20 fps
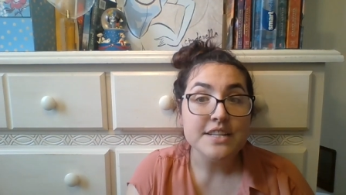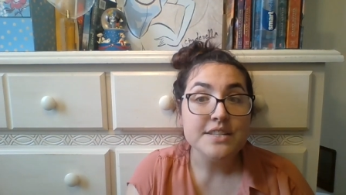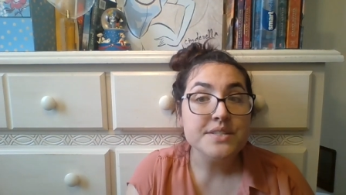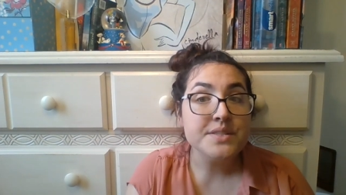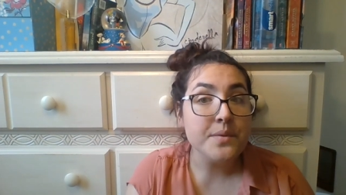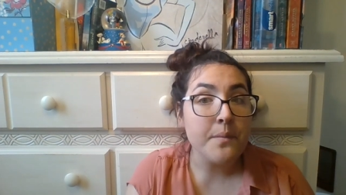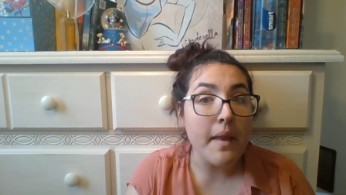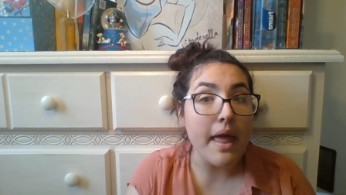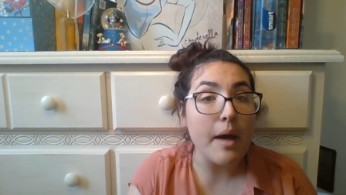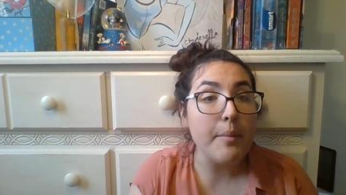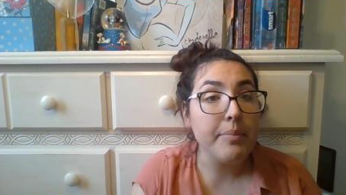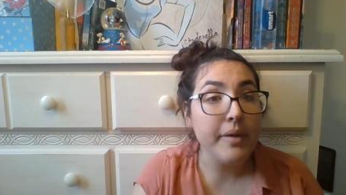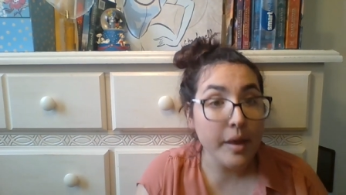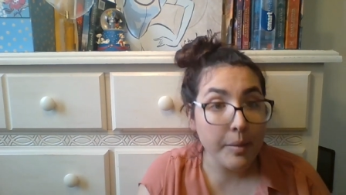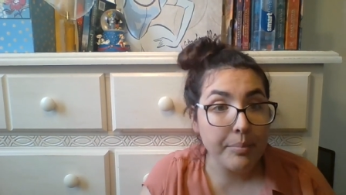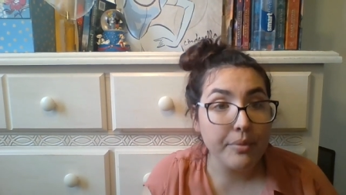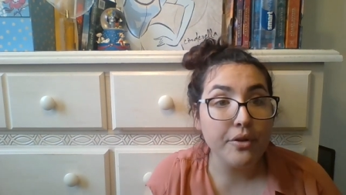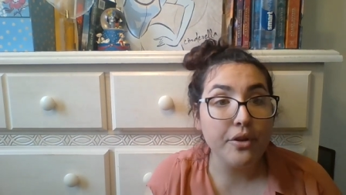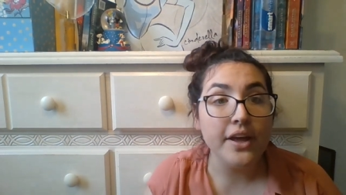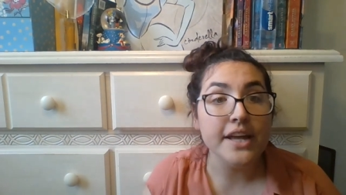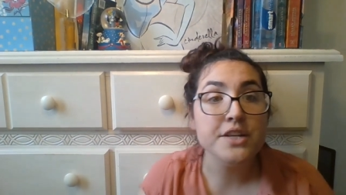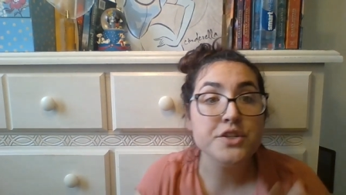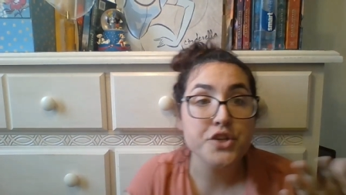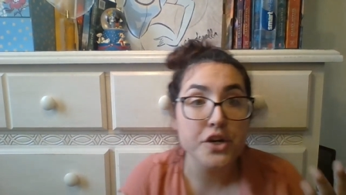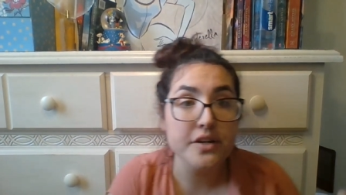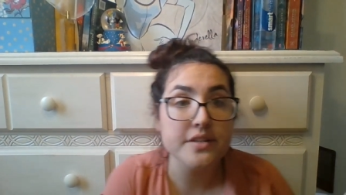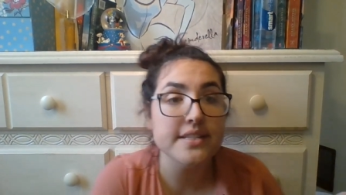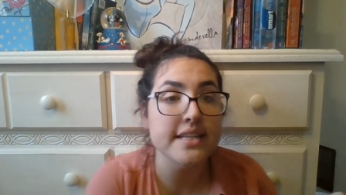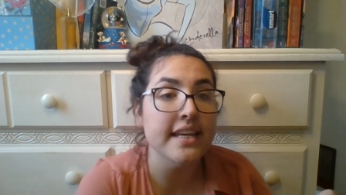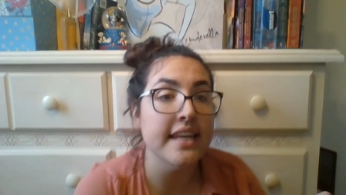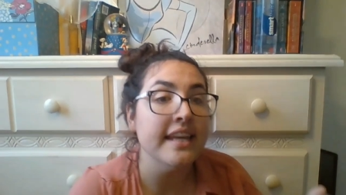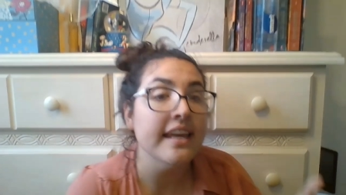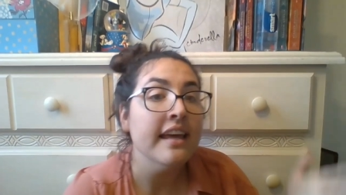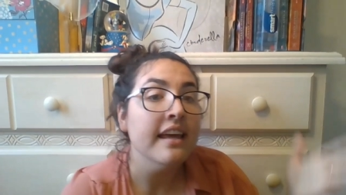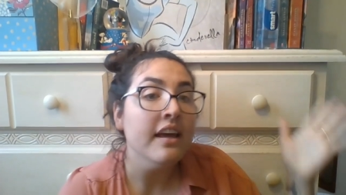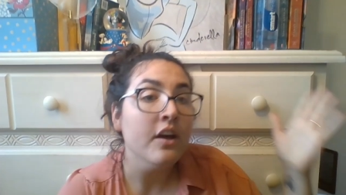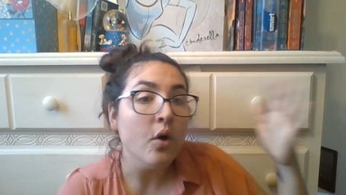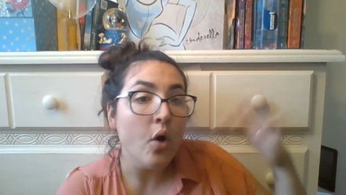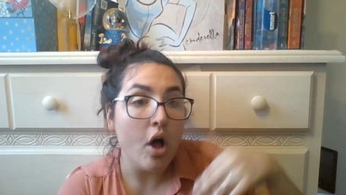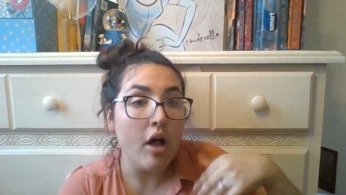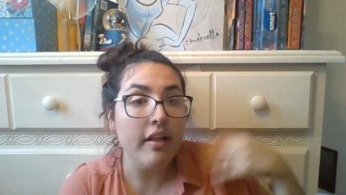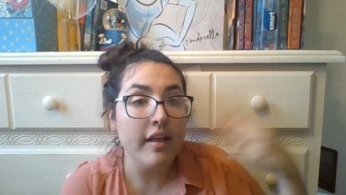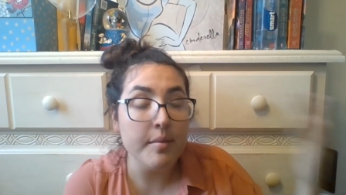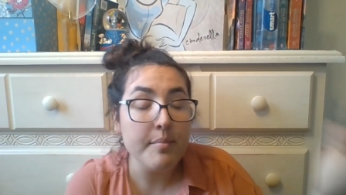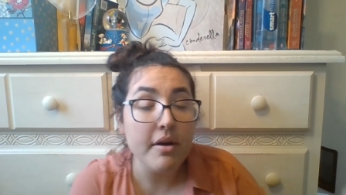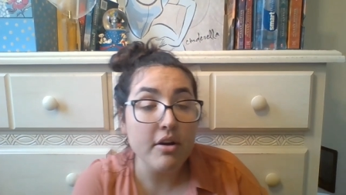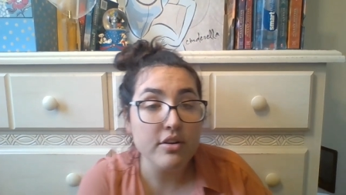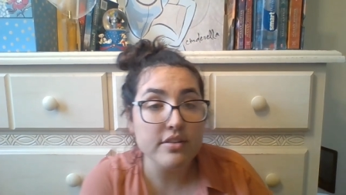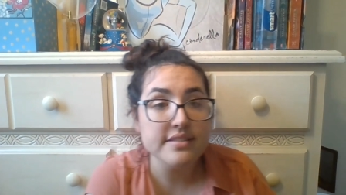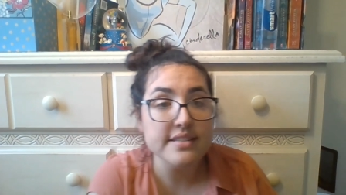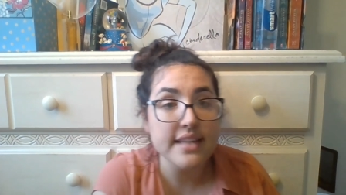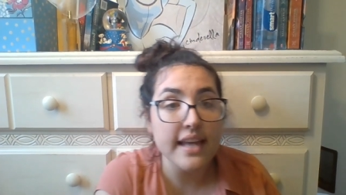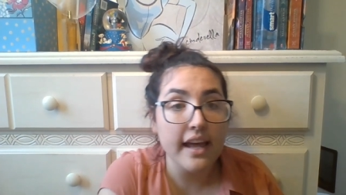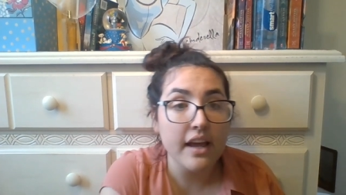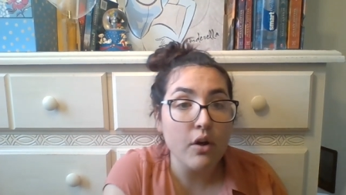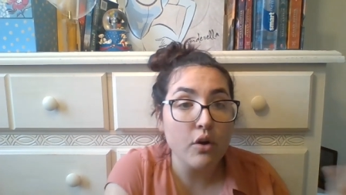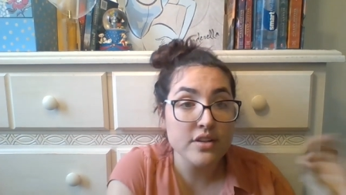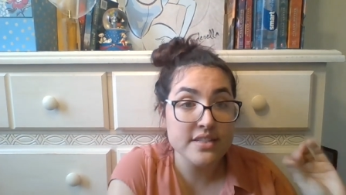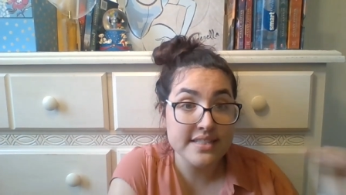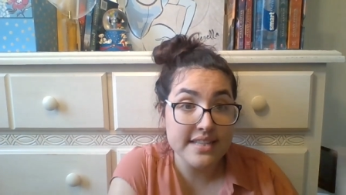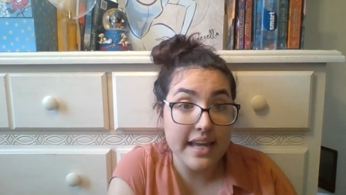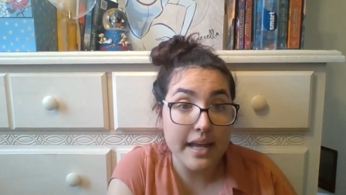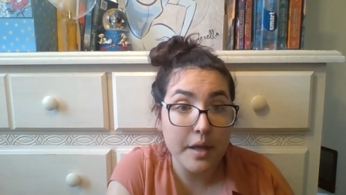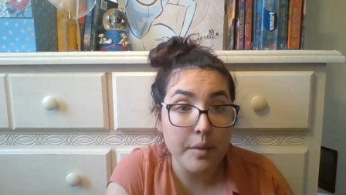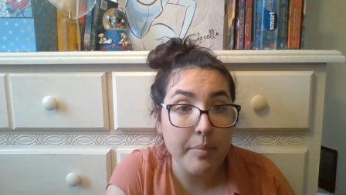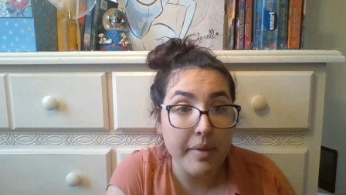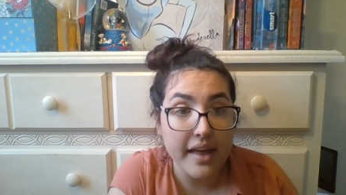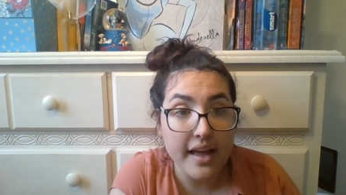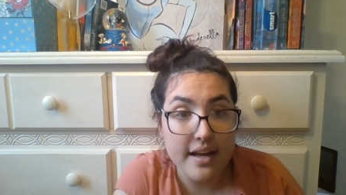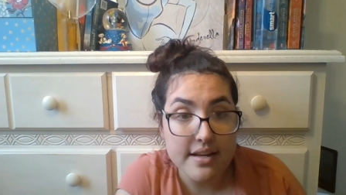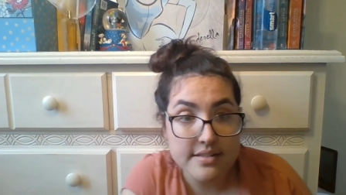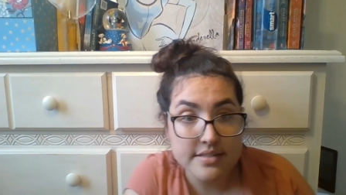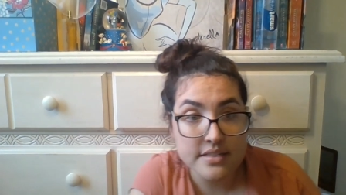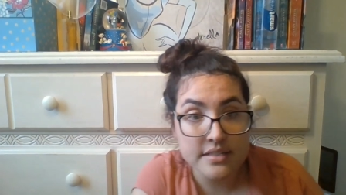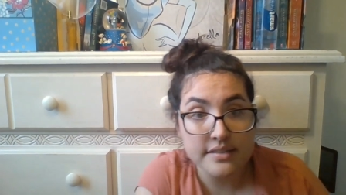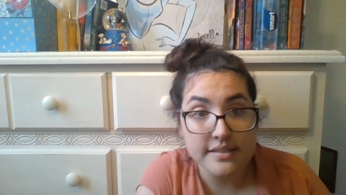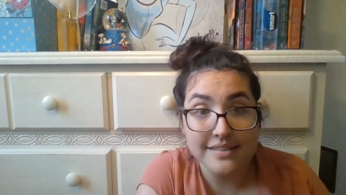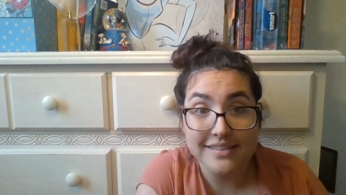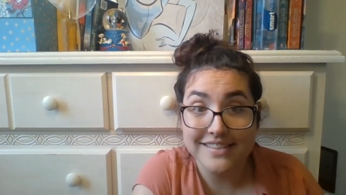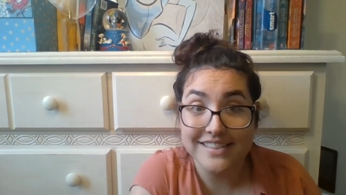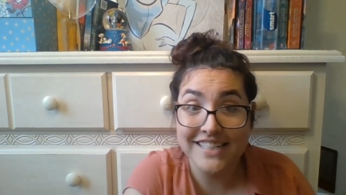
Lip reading: So now people in Jersey call him Uncle Slick or Slick because